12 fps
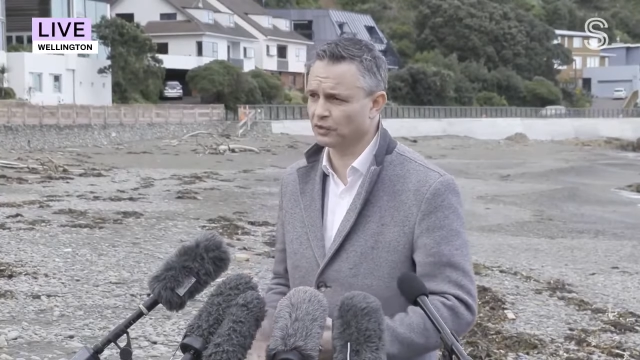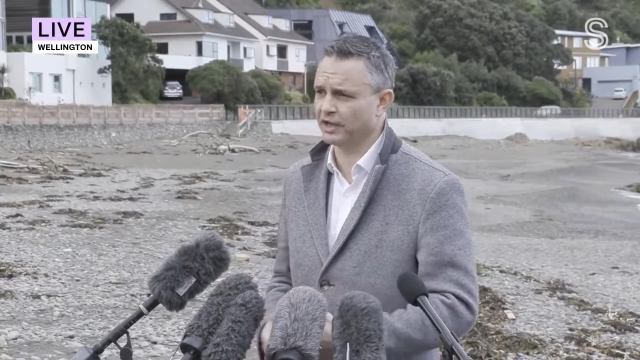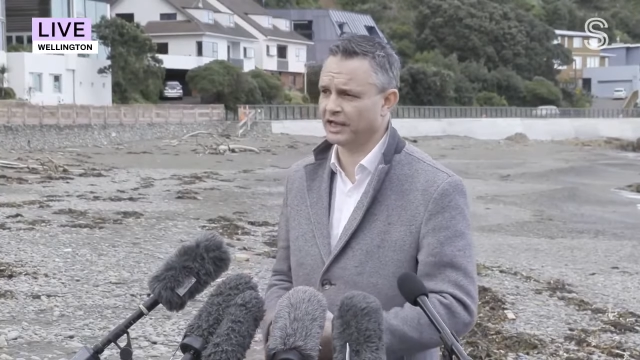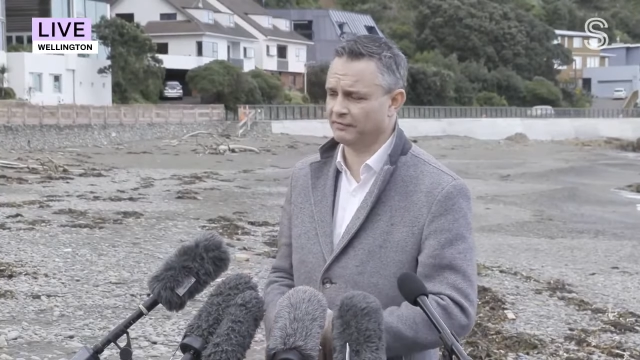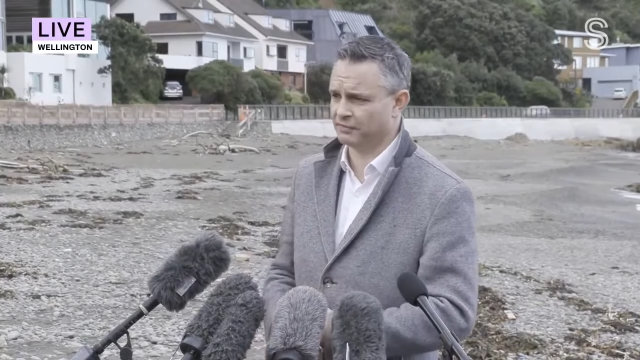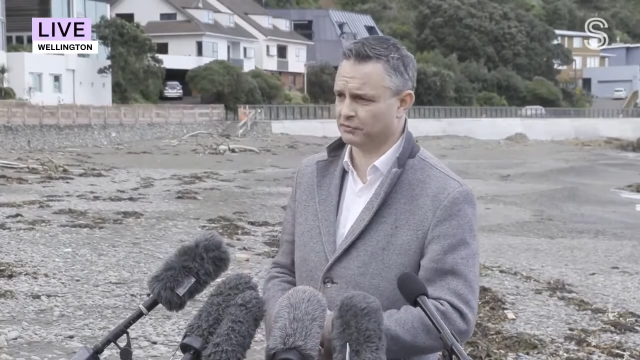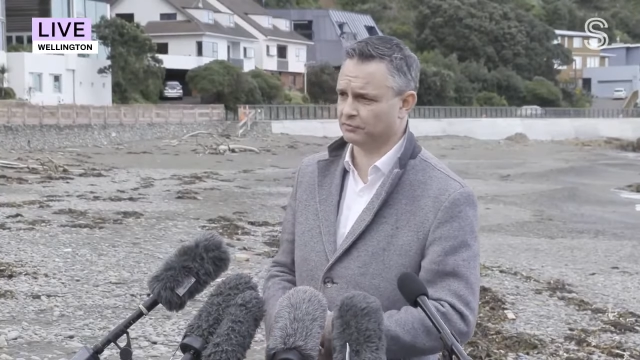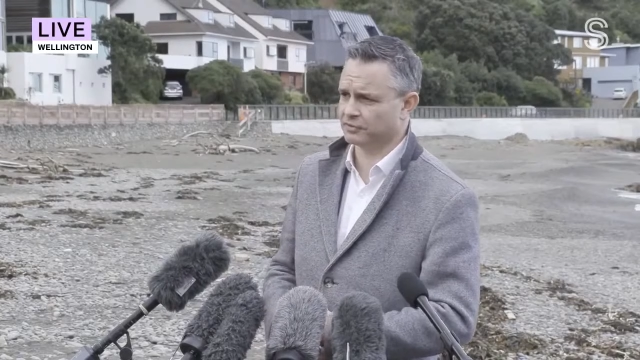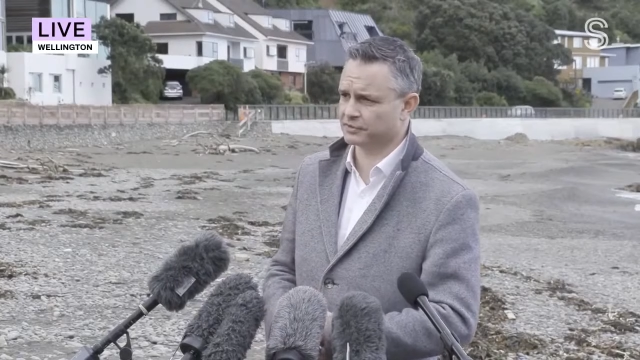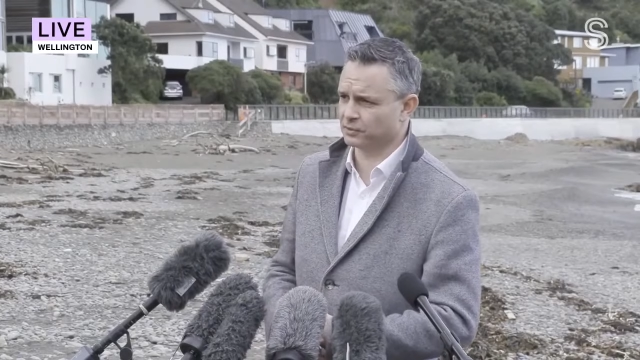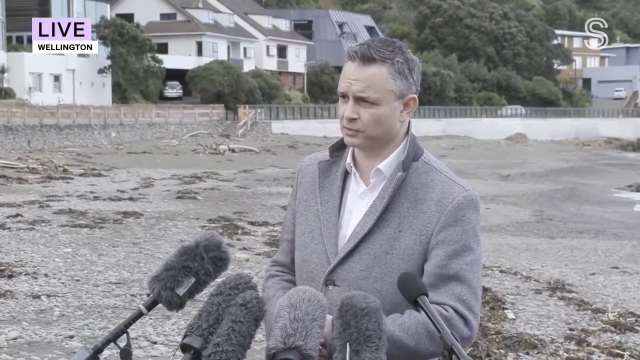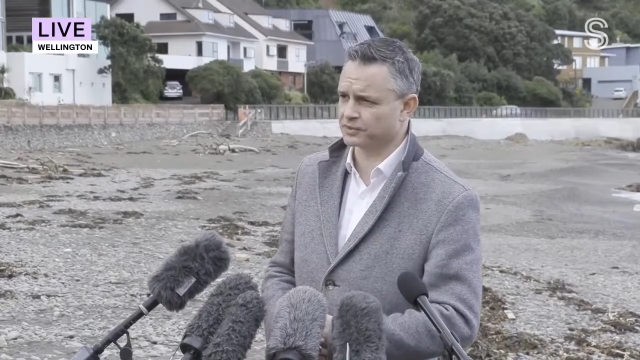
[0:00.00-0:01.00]
not have the
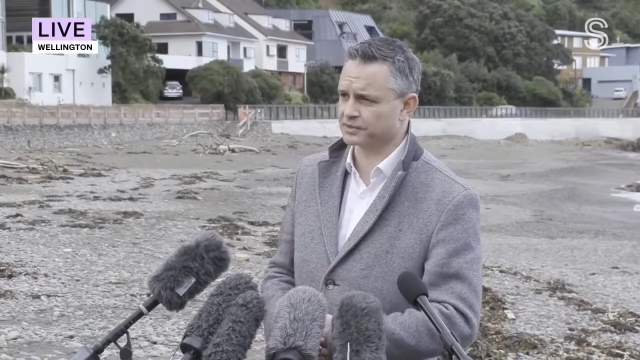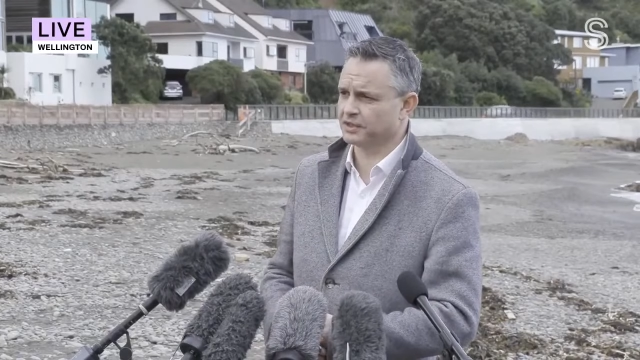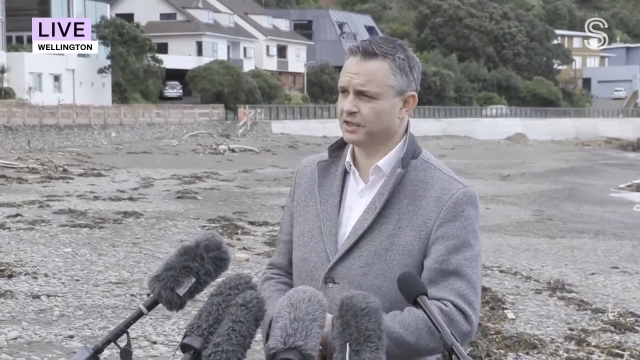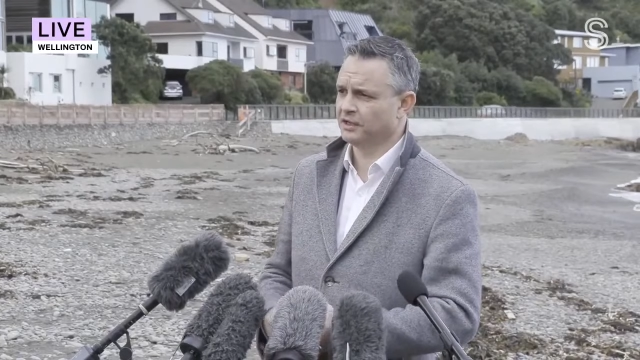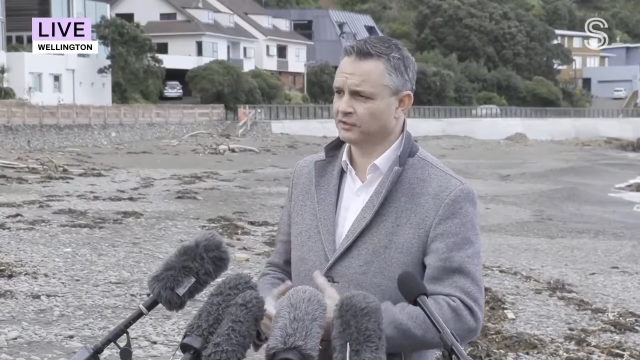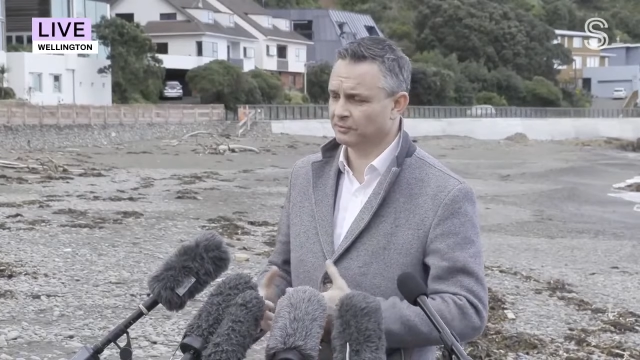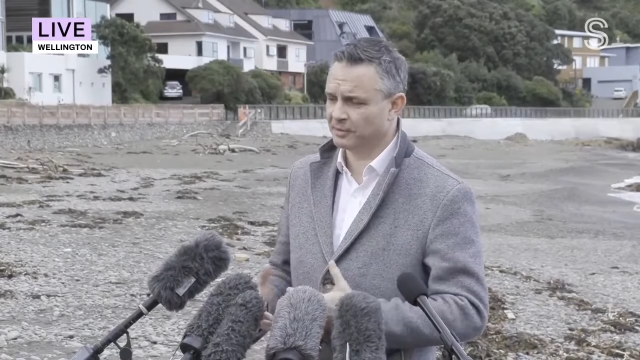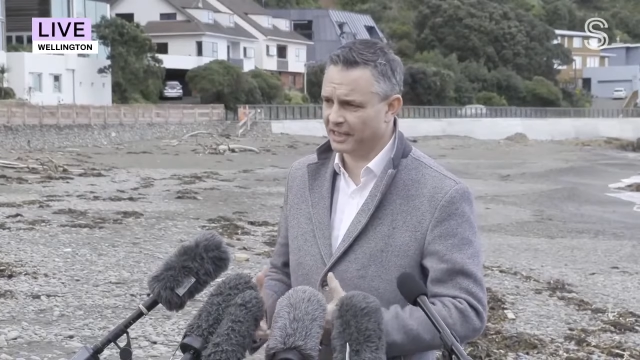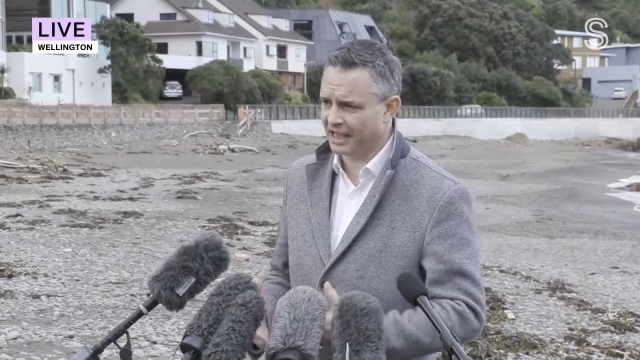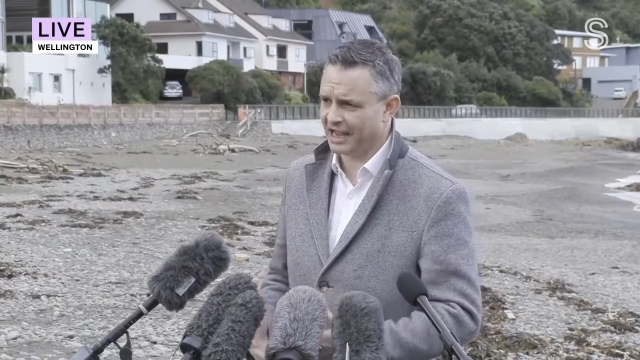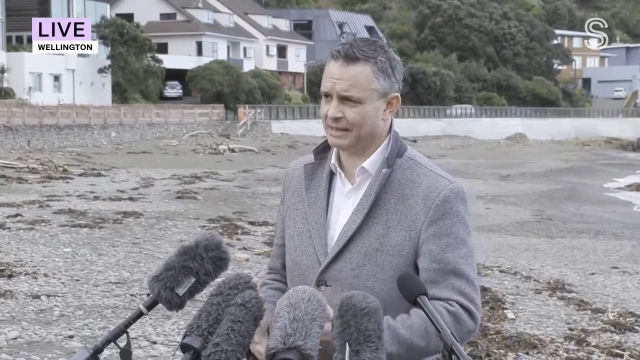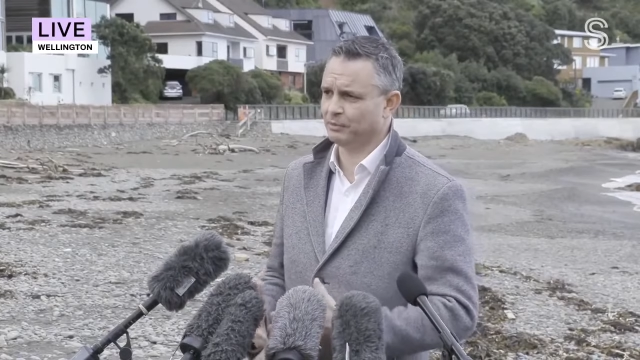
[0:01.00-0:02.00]
resource to
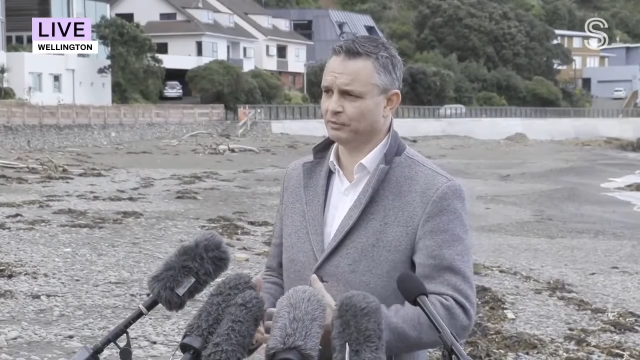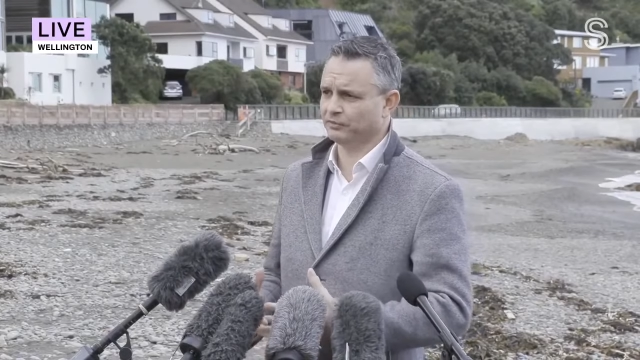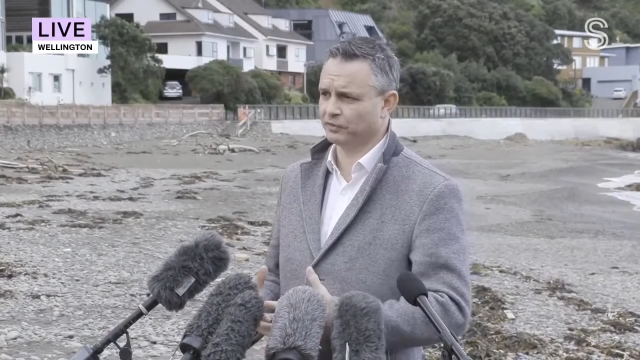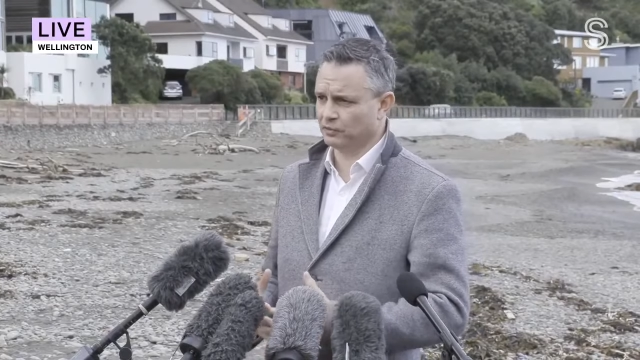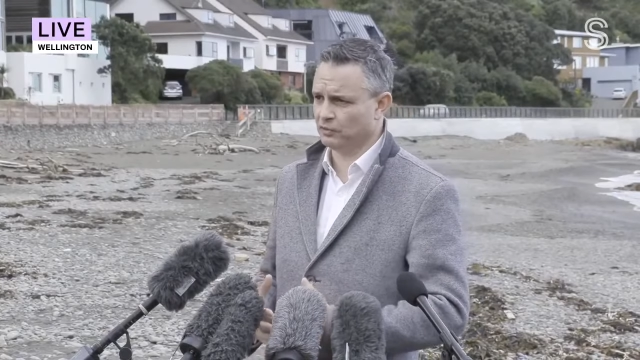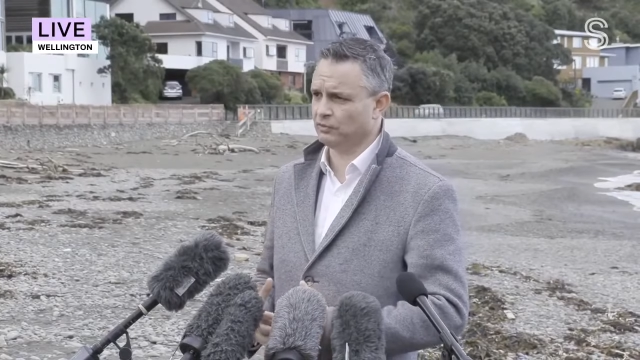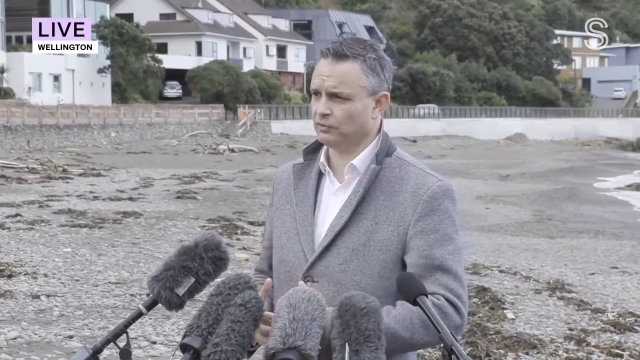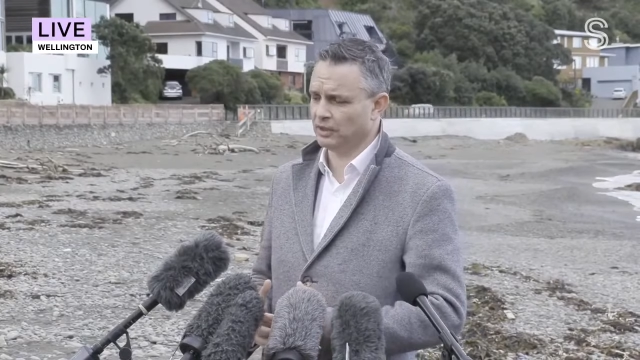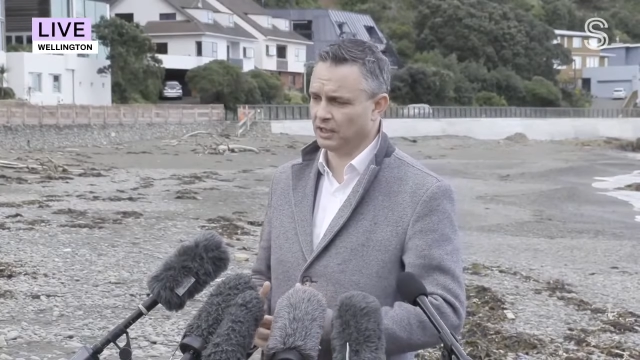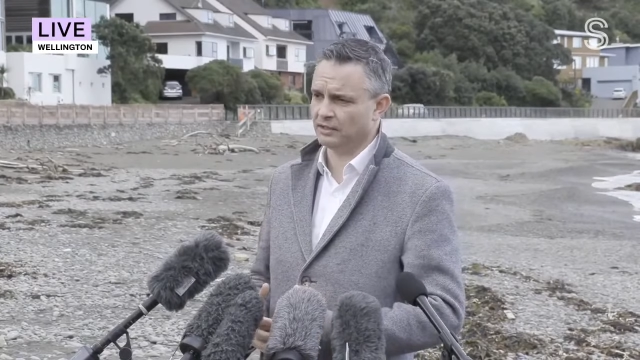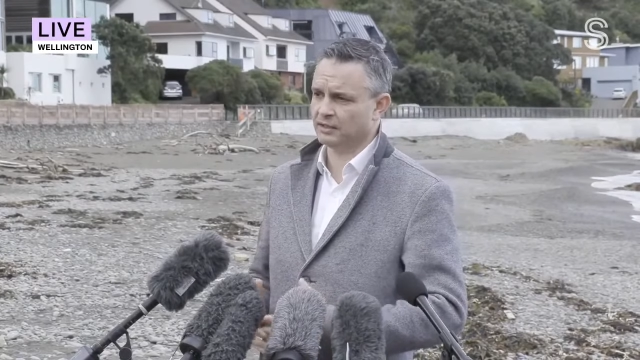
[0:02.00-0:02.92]
be able to